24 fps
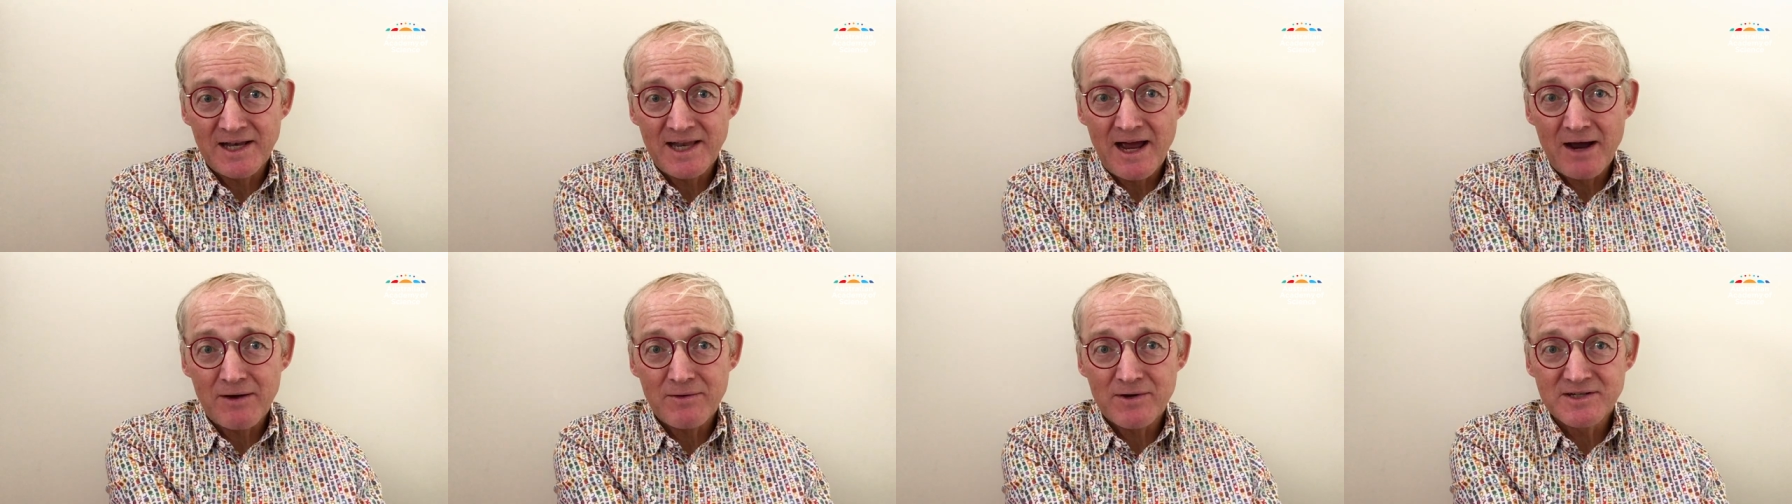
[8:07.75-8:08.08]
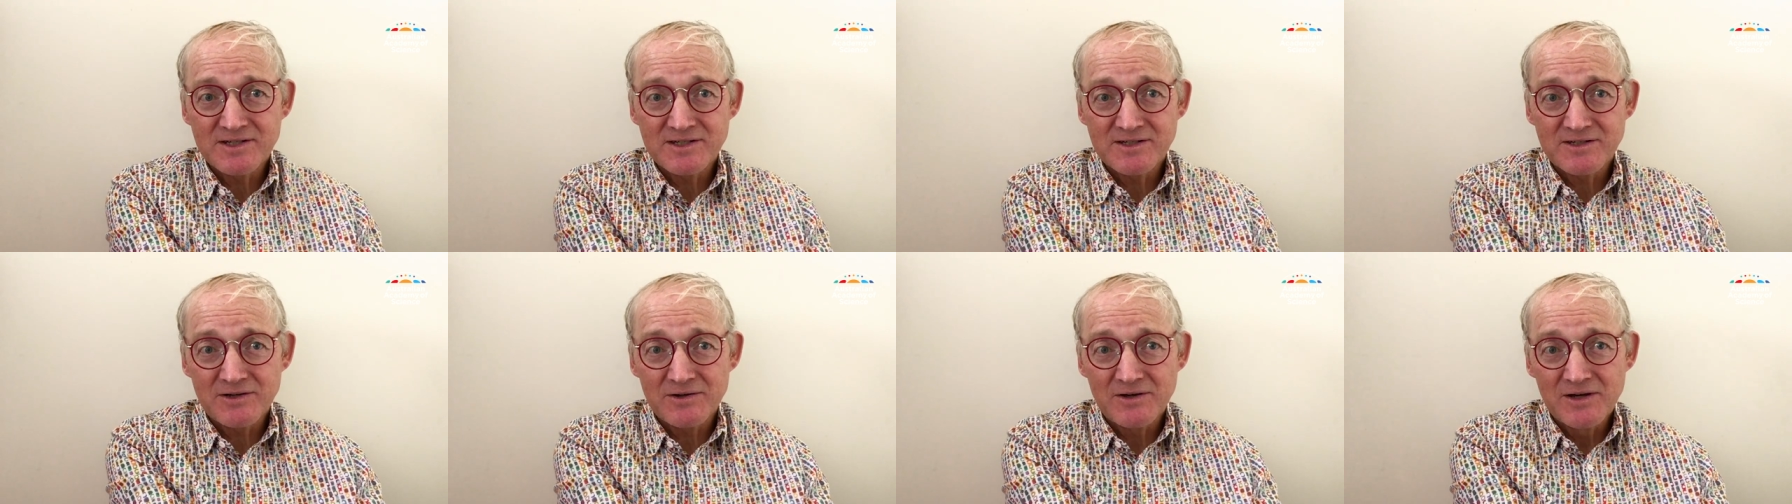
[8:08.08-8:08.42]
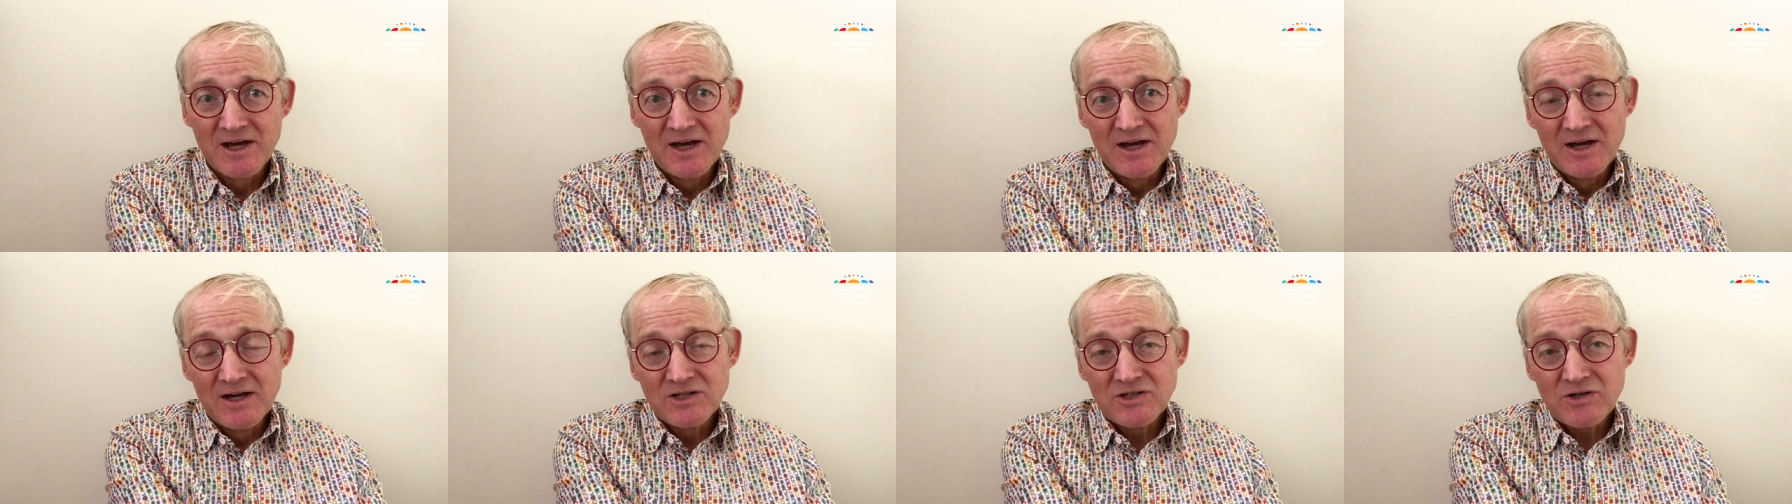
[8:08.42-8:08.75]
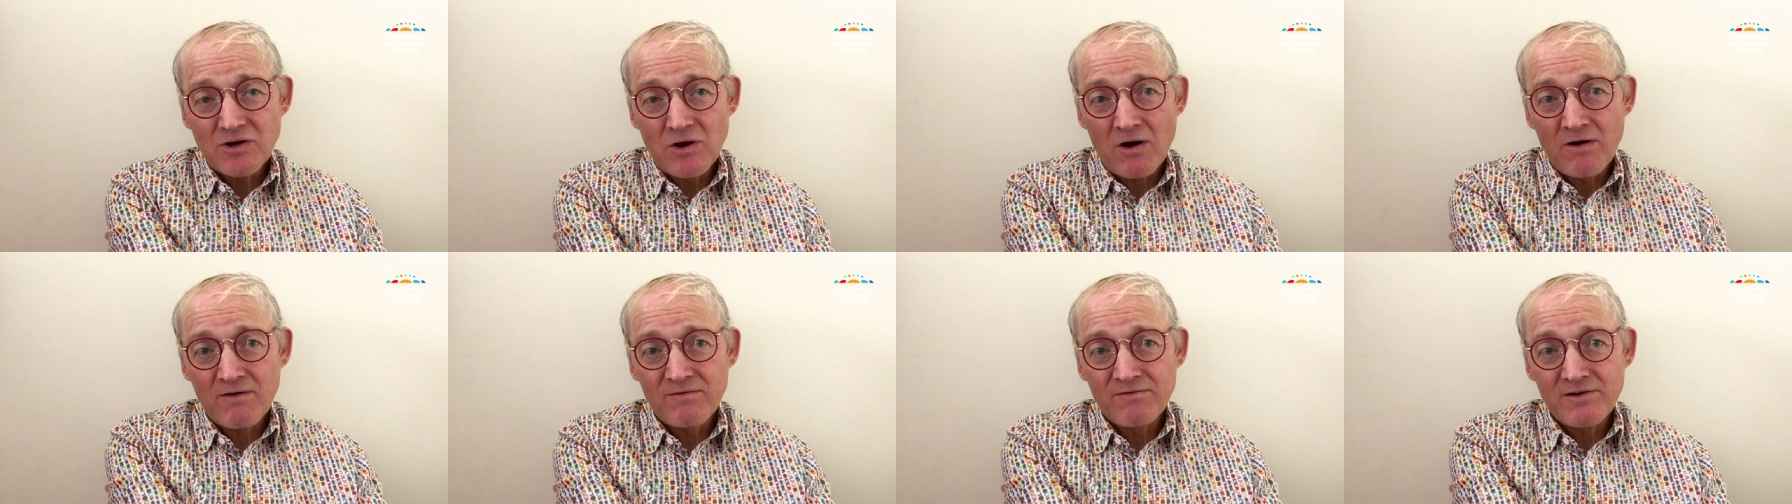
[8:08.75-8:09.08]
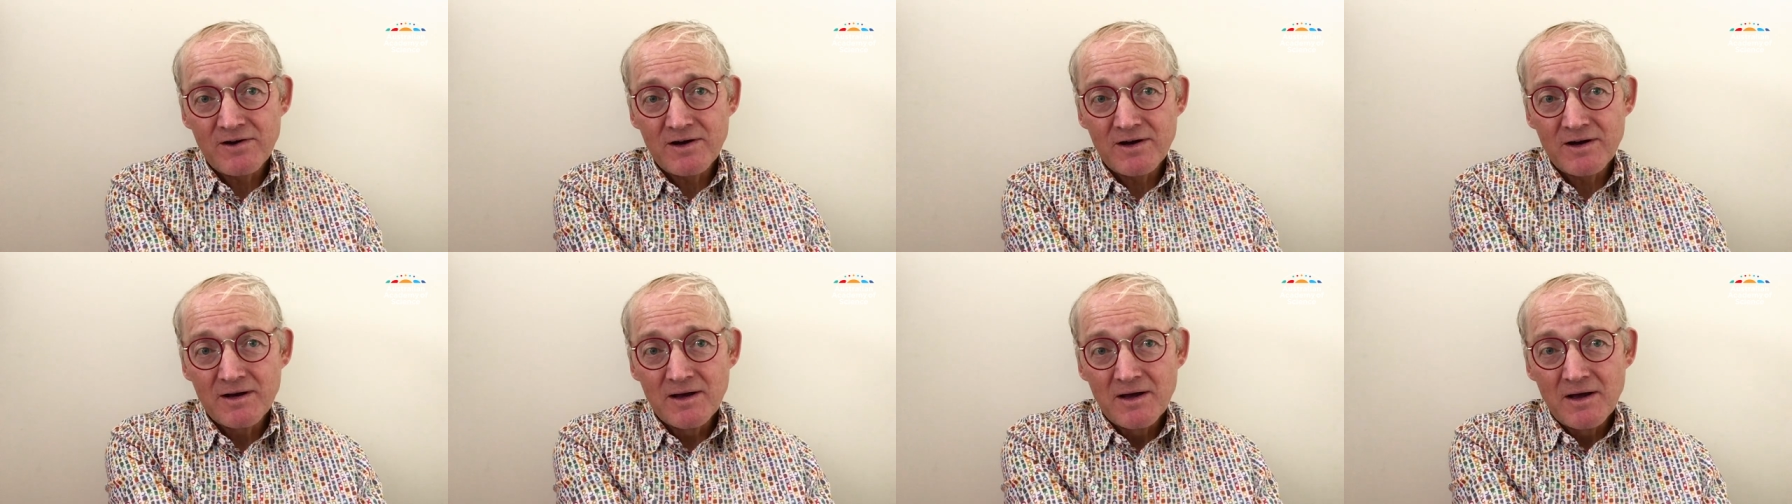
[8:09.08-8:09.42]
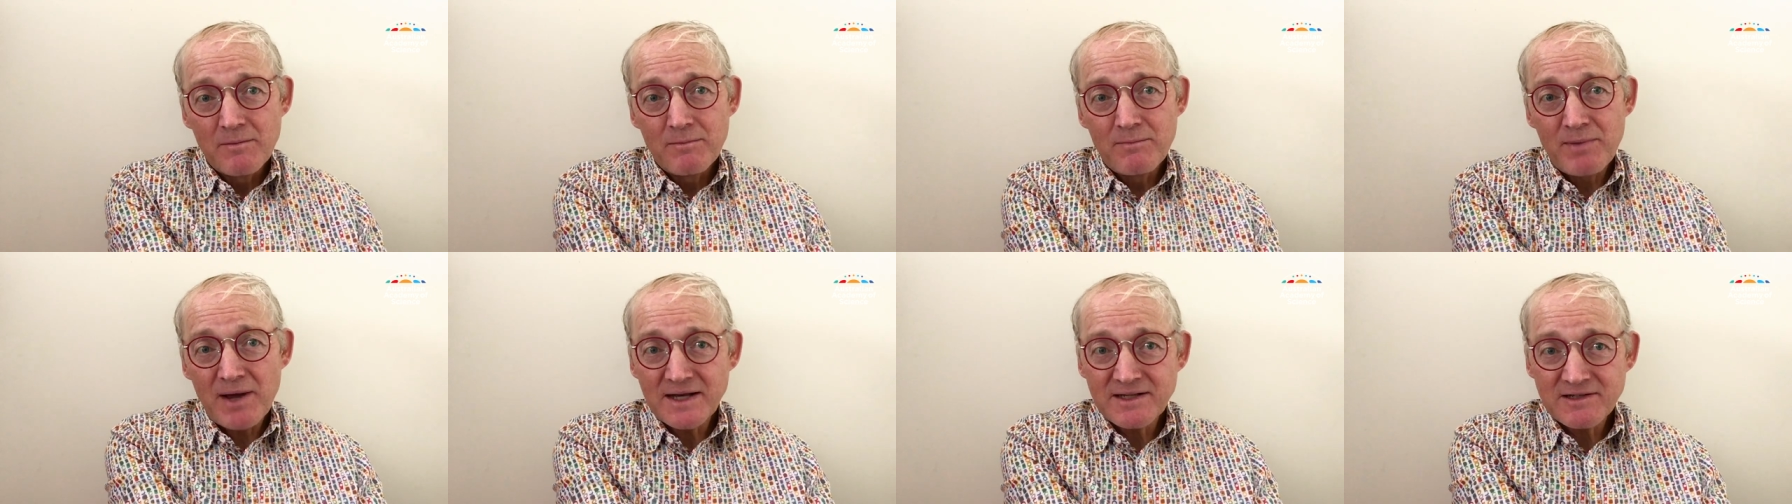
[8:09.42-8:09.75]
allow us to, to offer
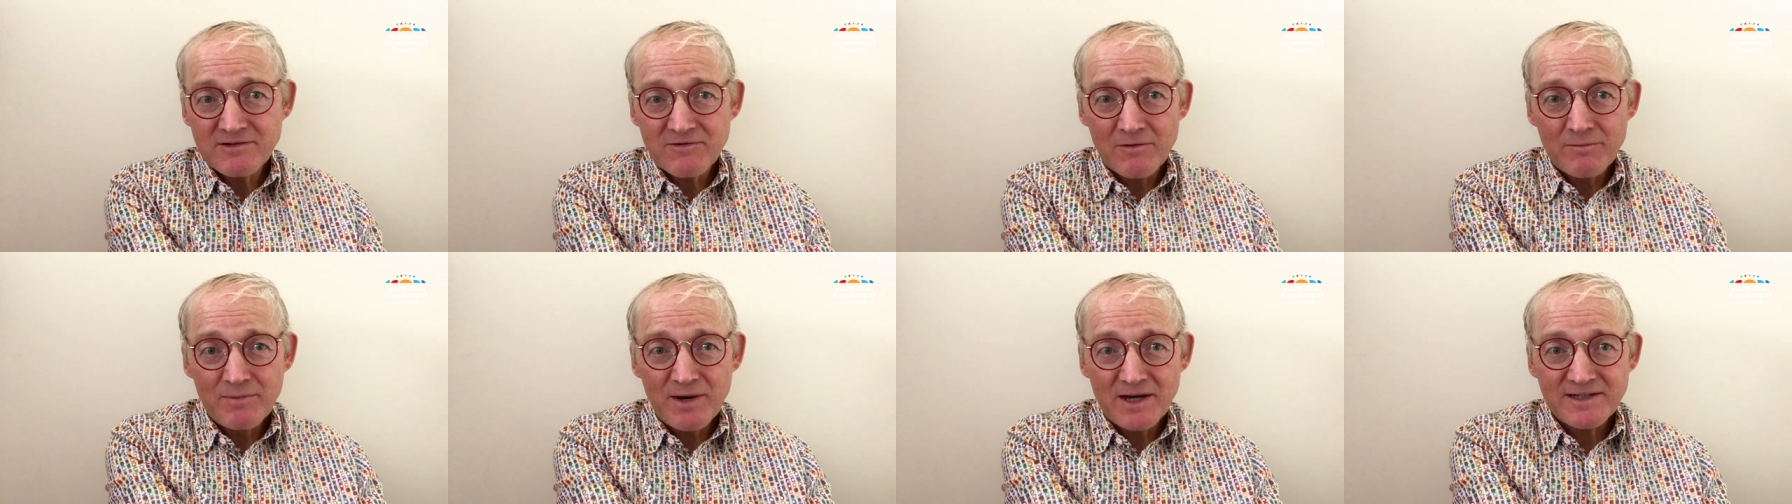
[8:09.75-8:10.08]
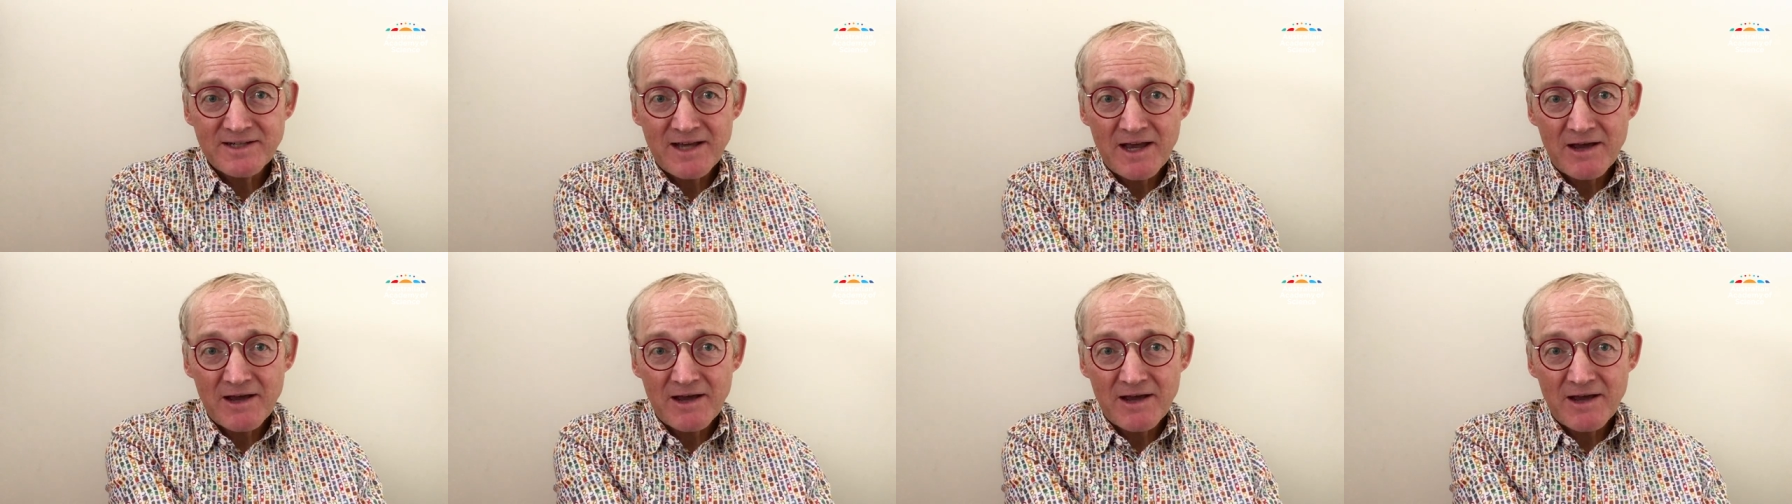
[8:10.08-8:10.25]
better and better